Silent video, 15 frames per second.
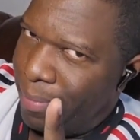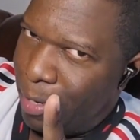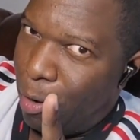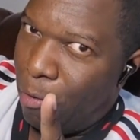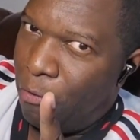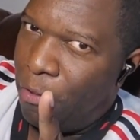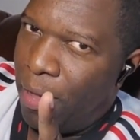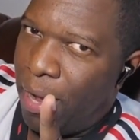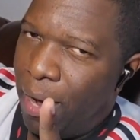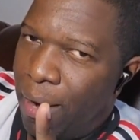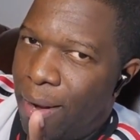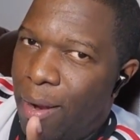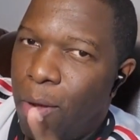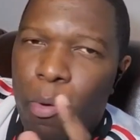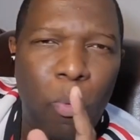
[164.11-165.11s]
Go figure.
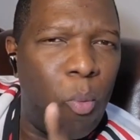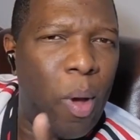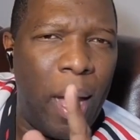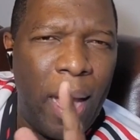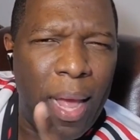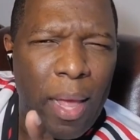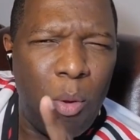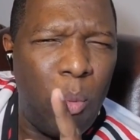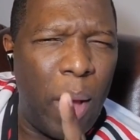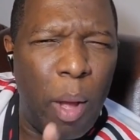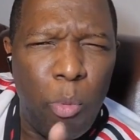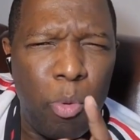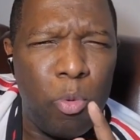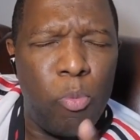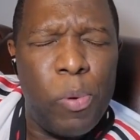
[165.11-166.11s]
Why
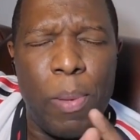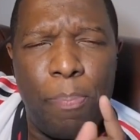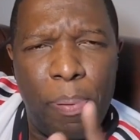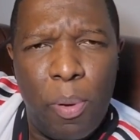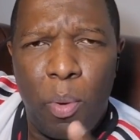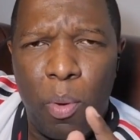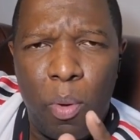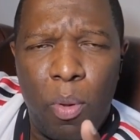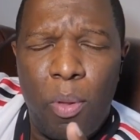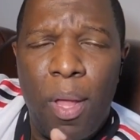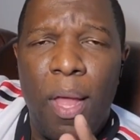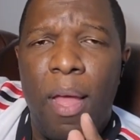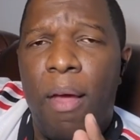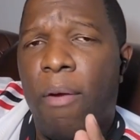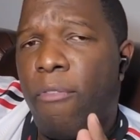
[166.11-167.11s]
would we pull
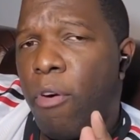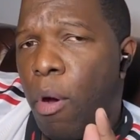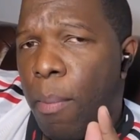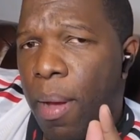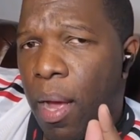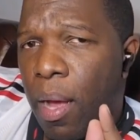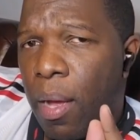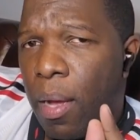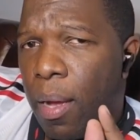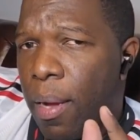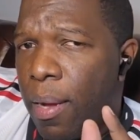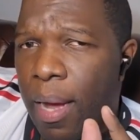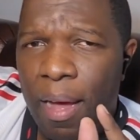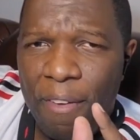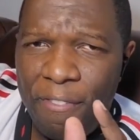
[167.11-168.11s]
from a
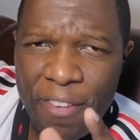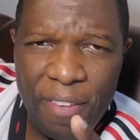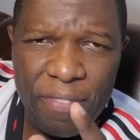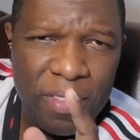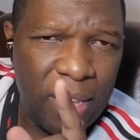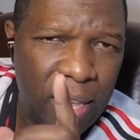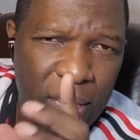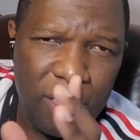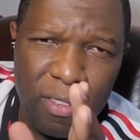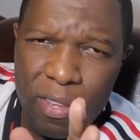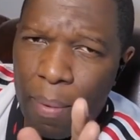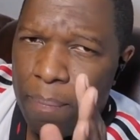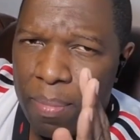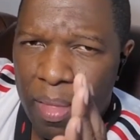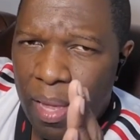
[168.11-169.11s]
50
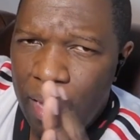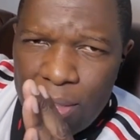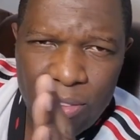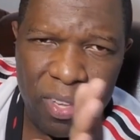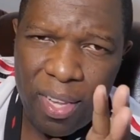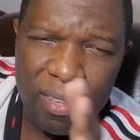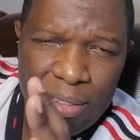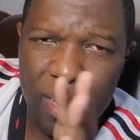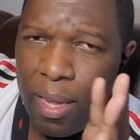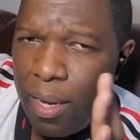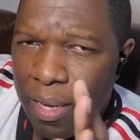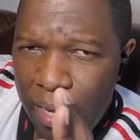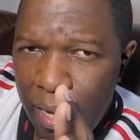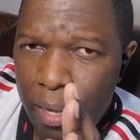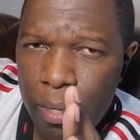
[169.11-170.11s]
something, 60
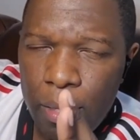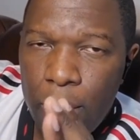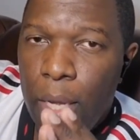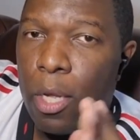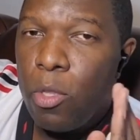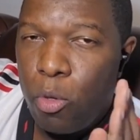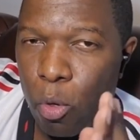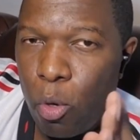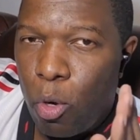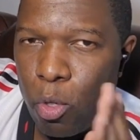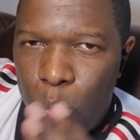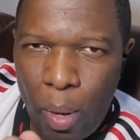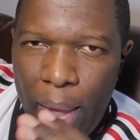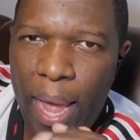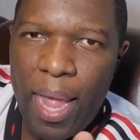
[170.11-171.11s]
deal to go
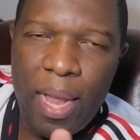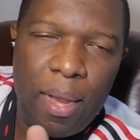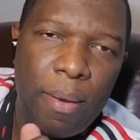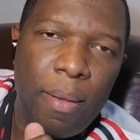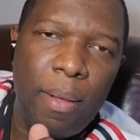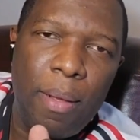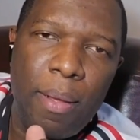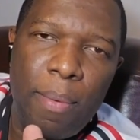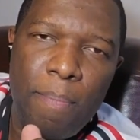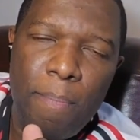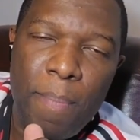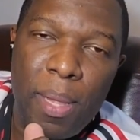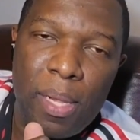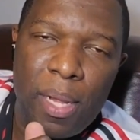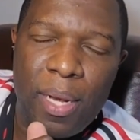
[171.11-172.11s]
to an 80
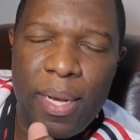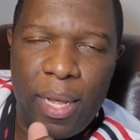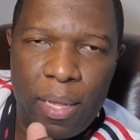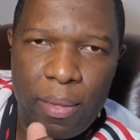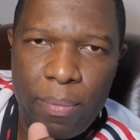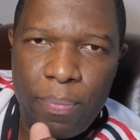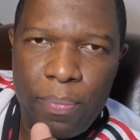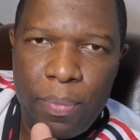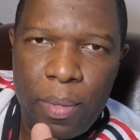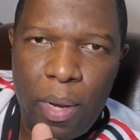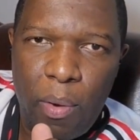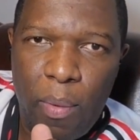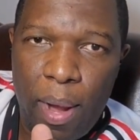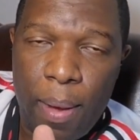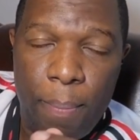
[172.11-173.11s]
million deal?
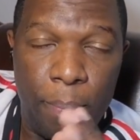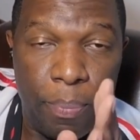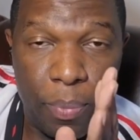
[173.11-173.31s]
Right?